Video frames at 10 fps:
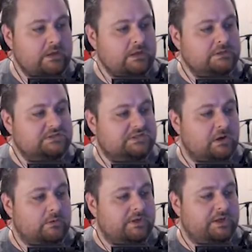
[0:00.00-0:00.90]

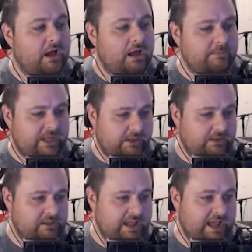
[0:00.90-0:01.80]
So, Konami
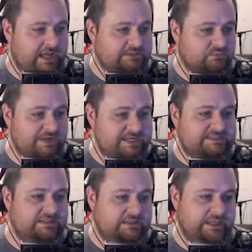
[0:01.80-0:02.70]
has
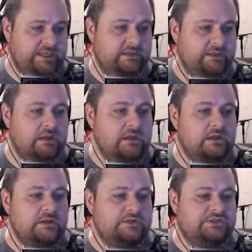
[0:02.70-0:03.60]
recently
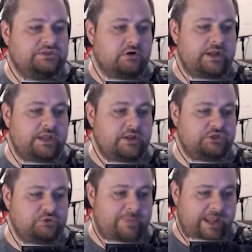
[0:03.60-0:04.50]
started
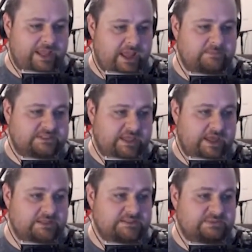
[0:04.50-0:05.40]
to make games
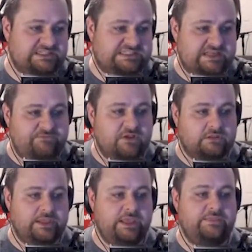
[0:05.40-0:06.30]
again.
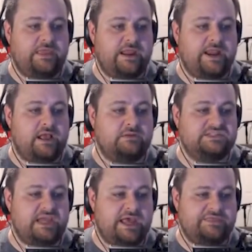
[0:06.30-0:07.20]
Specifically, they announced
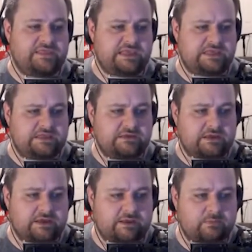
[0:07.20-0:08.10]
at the
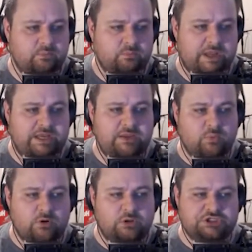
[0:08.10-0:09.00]
Indie
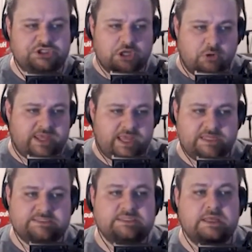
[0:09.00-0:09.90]
World
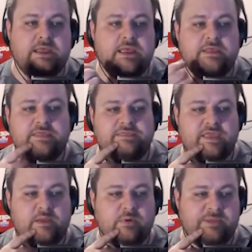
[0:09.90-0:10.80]
Showcase that
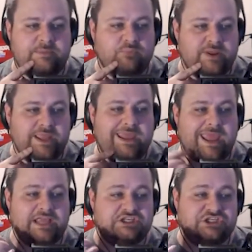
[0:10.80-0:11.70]
they would be bringing
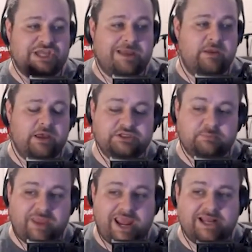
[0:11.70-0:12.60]
a
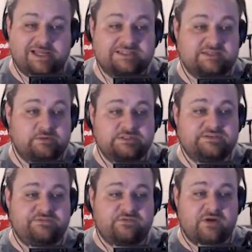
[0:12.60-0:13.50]
Japan
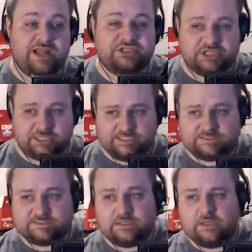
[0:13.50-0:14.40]
exclusive
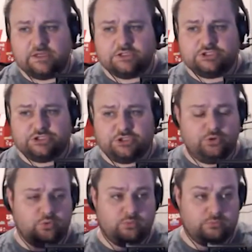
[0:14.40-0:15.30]
franchise
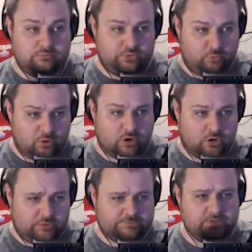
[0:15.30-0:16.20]
to the
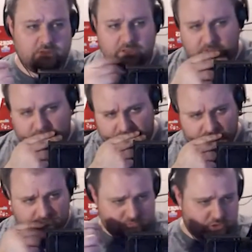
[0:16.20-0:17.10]
world
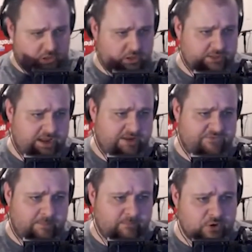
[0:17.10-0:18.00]
called, and if
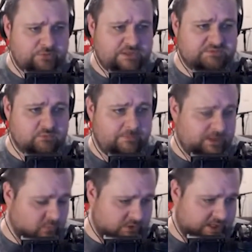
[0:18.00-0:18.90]
I murder this, Romney
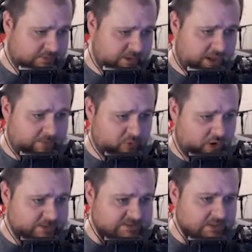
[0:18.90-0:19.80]
will kick me, I
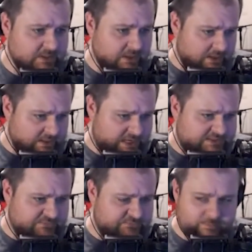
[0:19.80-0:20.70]
promise,
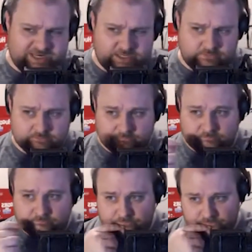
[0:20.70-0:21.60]
Getsu Fumiden?
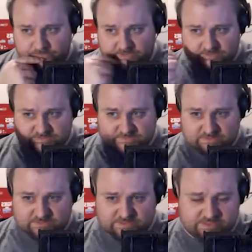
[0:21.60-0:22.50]
Is
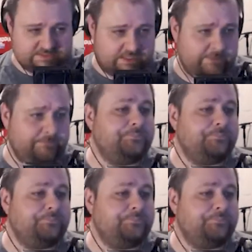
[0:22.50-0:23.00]
how you say it?